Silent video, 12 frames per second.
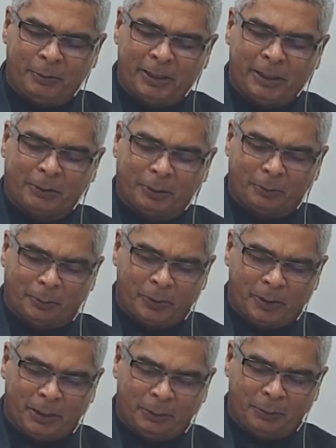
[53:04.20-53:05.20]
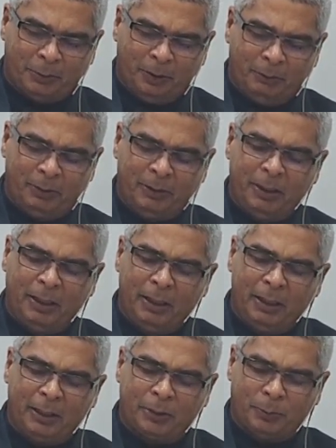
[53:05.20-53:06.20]
you and thank you, Lord, exalt your holy
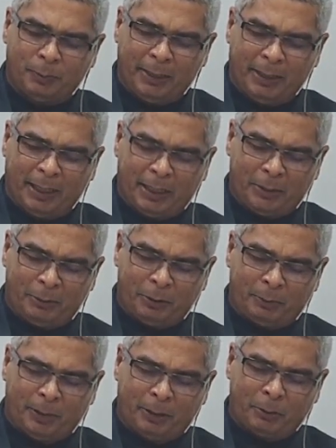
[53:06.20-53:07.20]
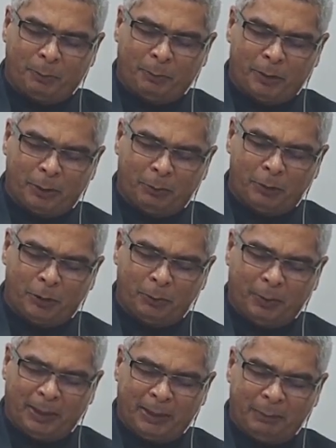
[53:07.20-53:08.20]
name, and to plead, Lord, that
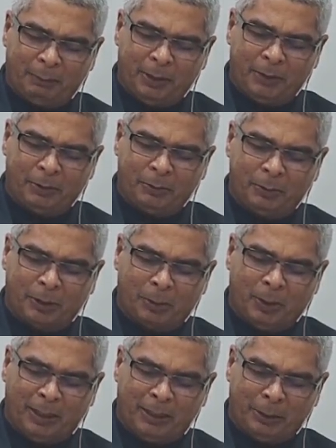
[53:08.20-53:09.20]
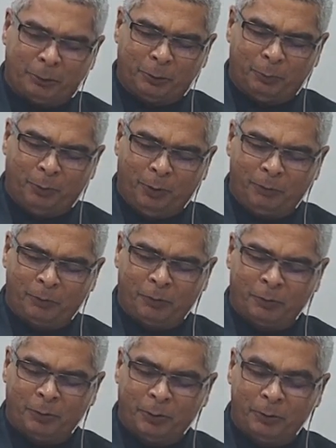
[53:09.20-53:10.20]
you may continue
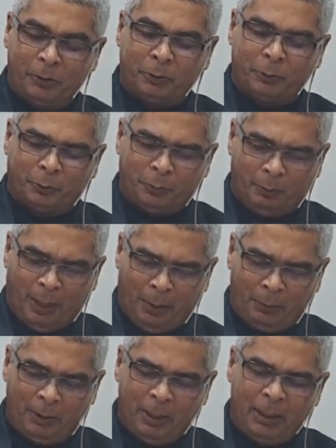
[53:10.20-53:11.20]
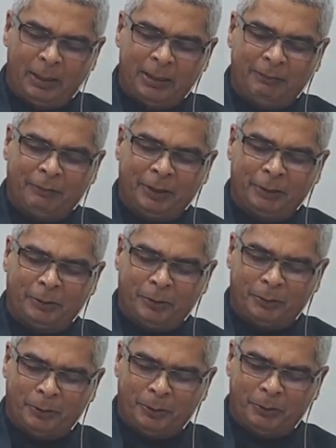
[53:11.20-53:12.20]
to protect your people from every
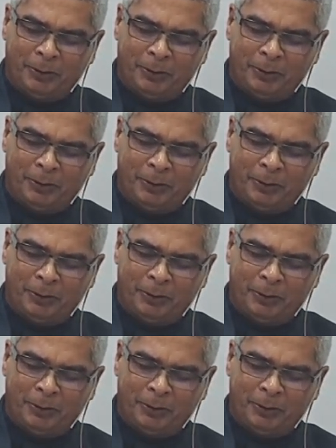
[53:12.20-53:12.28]
evil